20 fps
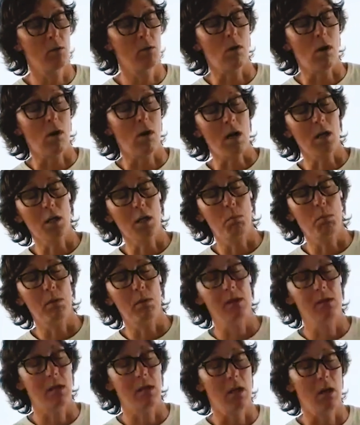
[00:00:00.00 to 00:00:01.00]

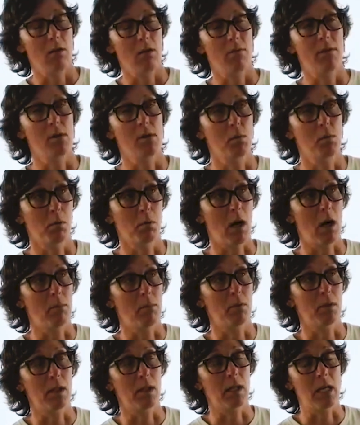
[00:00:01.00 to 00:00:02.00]
occupancy of this
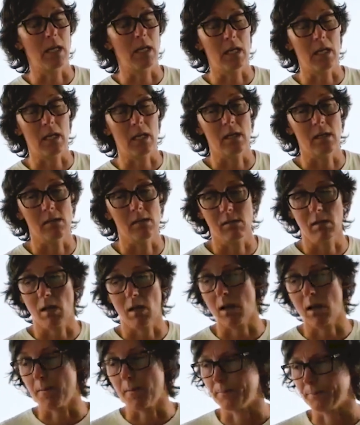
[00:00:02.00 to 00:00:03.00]
property is
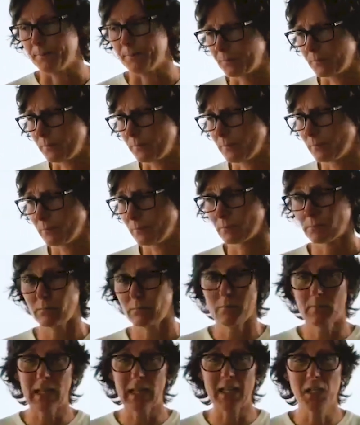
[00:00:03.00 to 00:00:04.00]

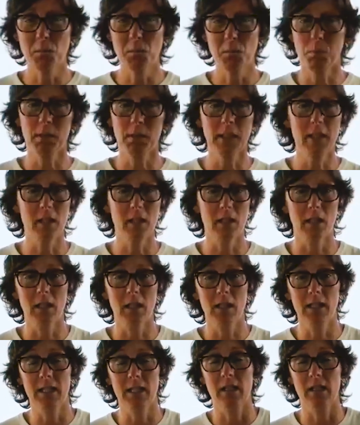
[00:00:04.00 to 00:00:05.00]
it's pretty
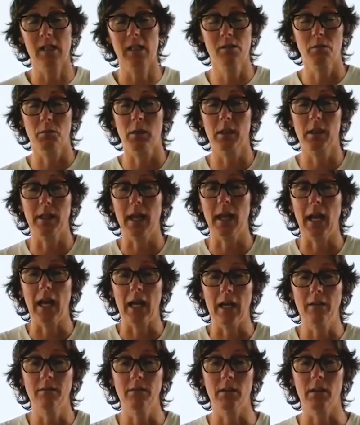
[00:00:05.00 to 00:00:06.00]
good. He doesn't really
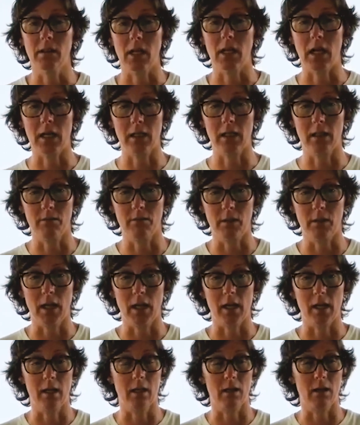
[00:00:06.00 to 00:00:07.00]
have a lot of
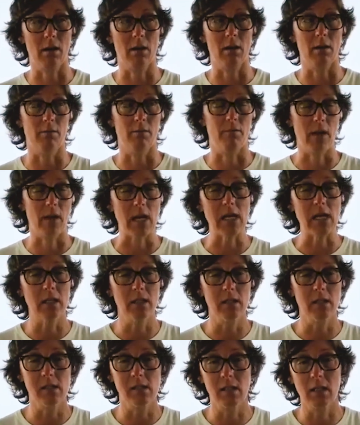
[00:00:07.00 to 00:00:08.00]
a
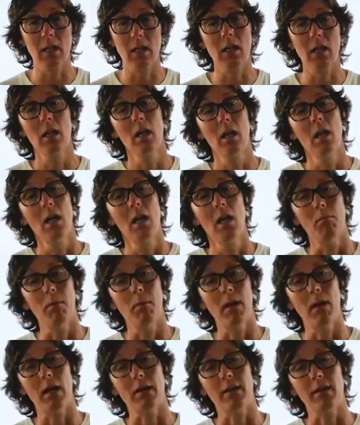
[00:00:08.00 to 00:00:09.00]
vacancy,
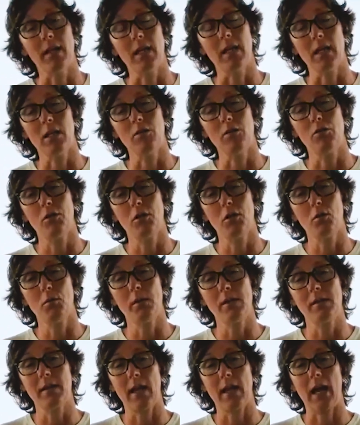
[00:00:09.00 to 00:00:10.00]
but the issue
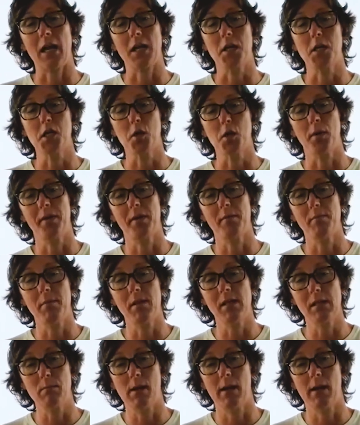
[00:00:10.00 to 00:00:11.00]
is that, with the
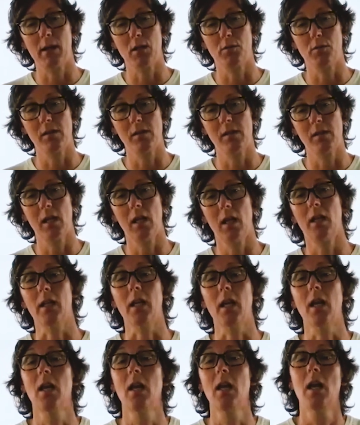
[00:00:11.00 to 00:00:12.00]
mismanaged
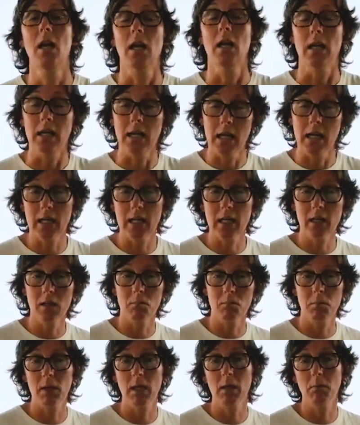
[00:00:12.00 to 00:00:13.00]
facility, getting
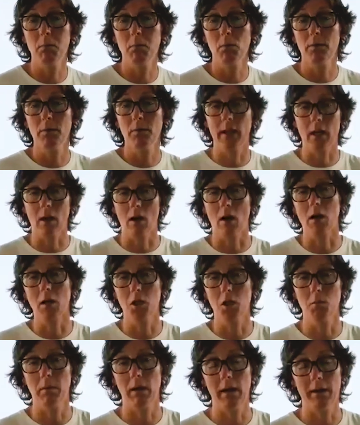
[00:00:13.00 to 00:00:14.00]
the people that
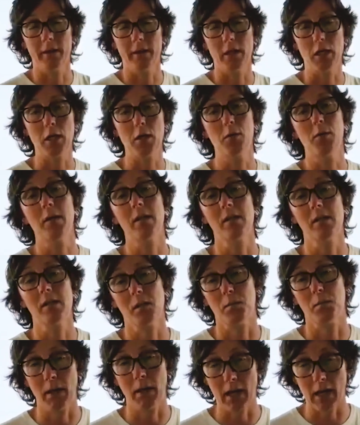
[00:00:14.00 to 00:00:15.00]
occupy the units
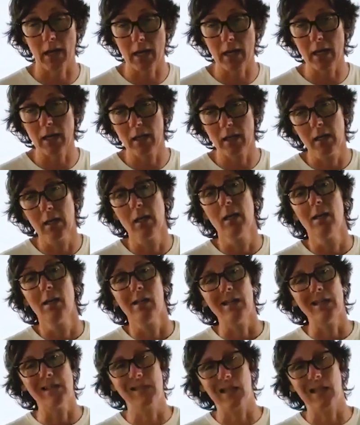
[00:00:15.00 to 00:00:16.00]
to pay
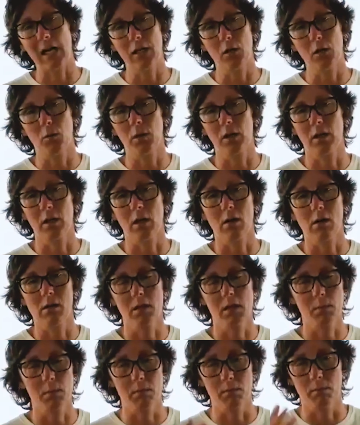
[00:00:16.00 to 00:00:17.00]
is kind of one of the
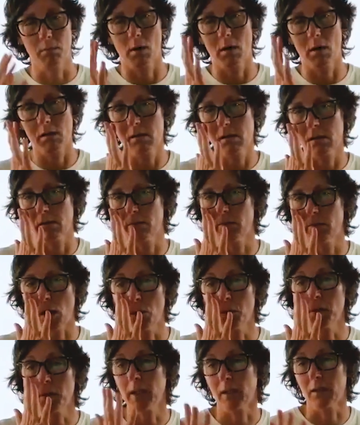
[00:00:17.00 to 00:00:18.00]
hardest parts of
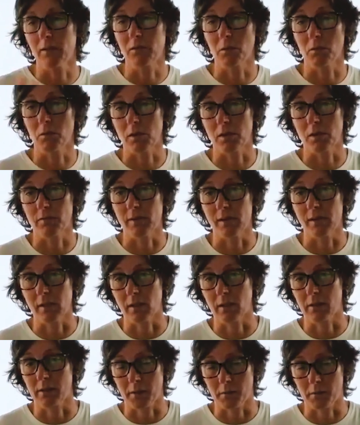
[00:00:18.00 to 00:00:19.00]
owning a storage
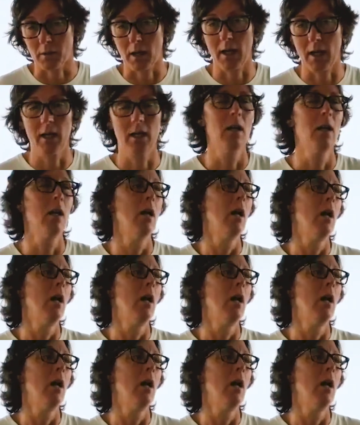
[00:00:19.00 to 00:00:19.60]
facility, right?